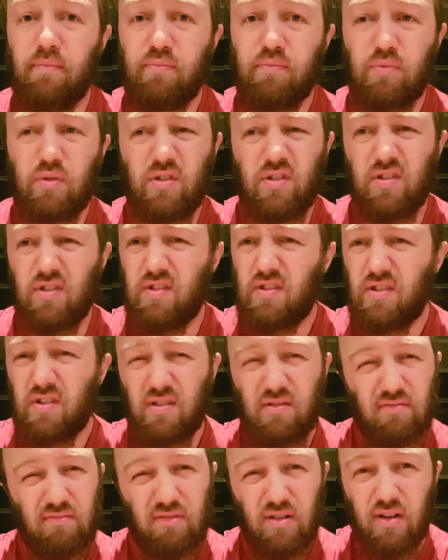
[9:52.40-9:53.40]
which is,
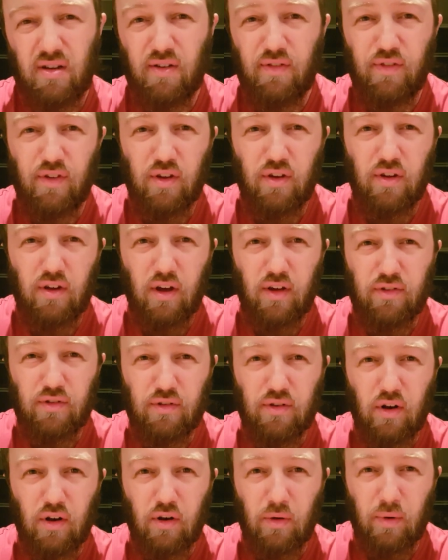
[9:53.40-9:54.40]
for you guys who
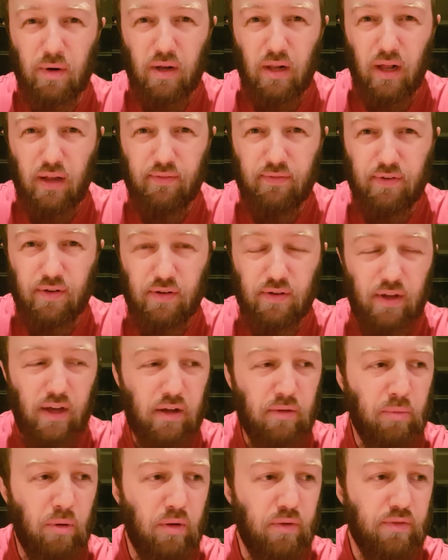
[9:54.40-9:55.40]
don't know what Gladfield
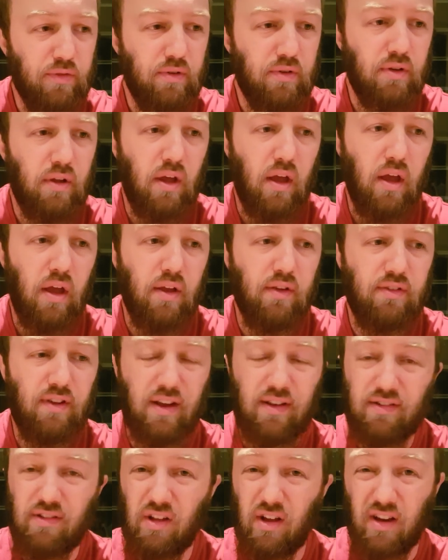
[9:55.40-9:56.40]
Ale malt
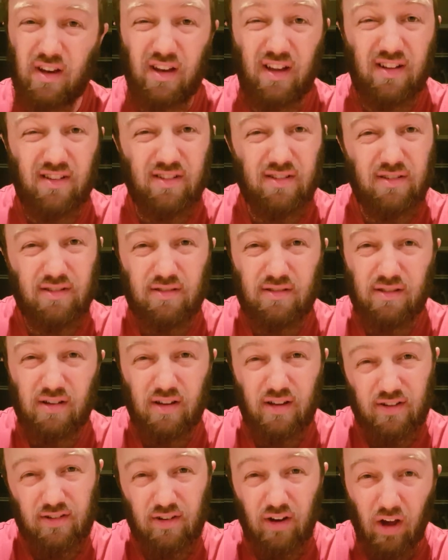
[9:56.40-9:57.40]
tastes like, it's
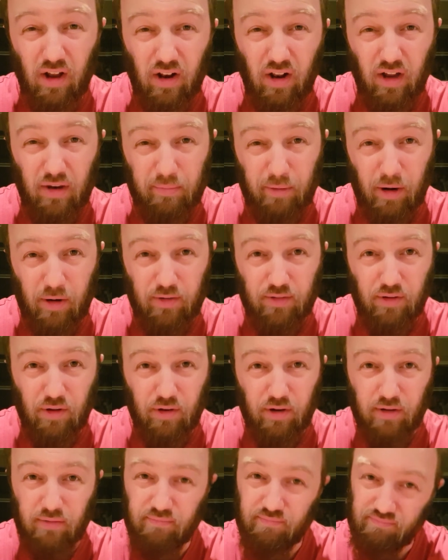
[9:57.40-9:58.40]
kind of like
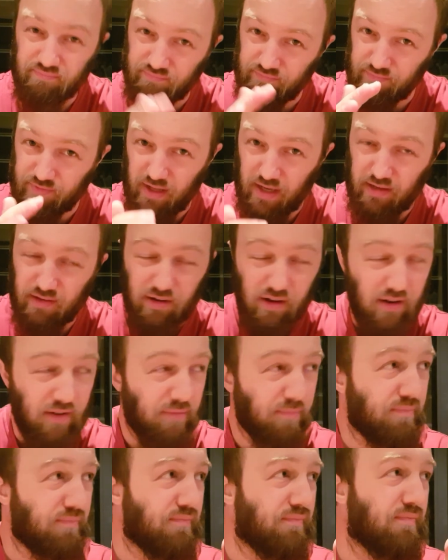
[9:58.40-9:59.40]
Marisada, that kind
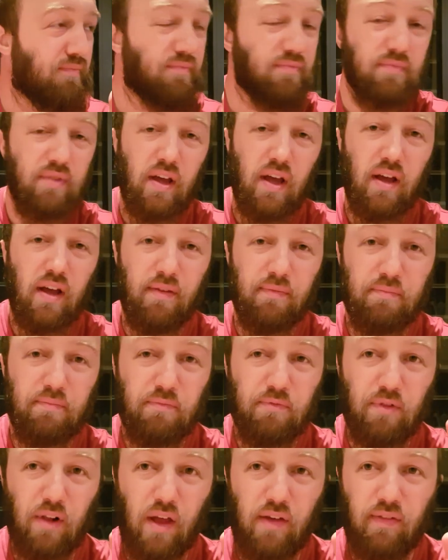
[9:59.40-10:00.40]
of
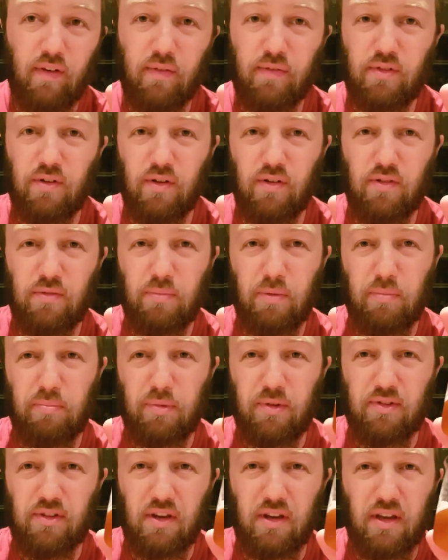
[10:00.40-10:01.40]
flavour. So it's a bit
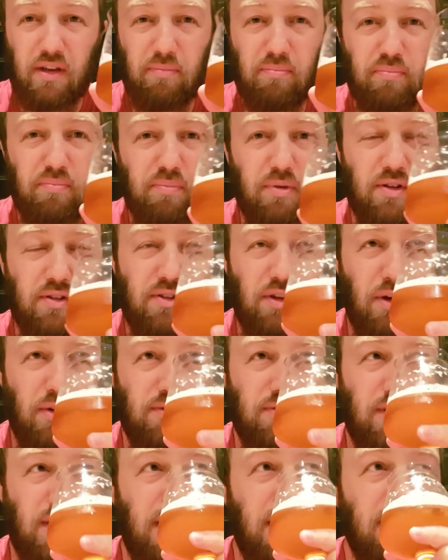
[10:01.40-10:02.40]
biscuity, a bit
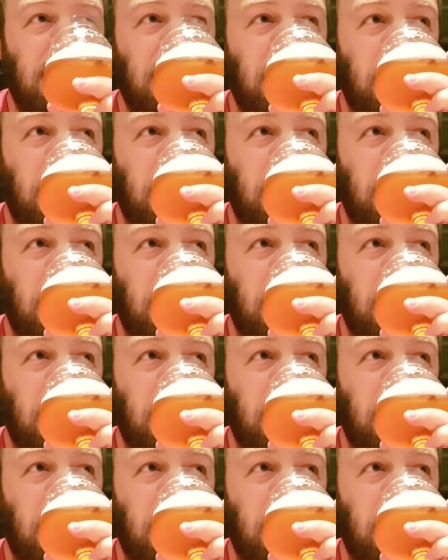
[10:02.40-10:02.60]
toasty.